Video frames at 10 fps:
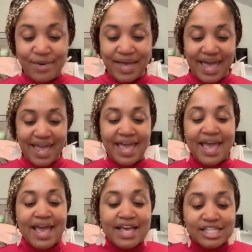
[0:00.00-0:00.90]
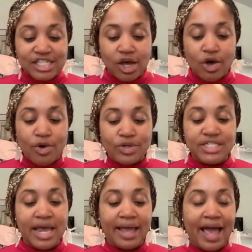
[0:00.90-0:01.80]
Okay. So
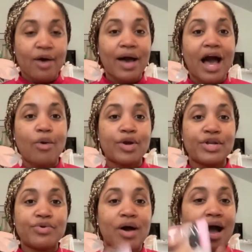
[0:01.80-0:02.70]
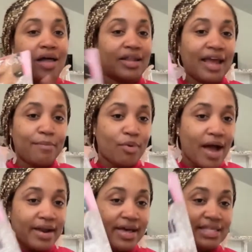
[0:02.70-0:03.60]
check out our new holiday
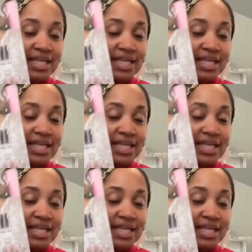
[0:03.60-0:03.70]
products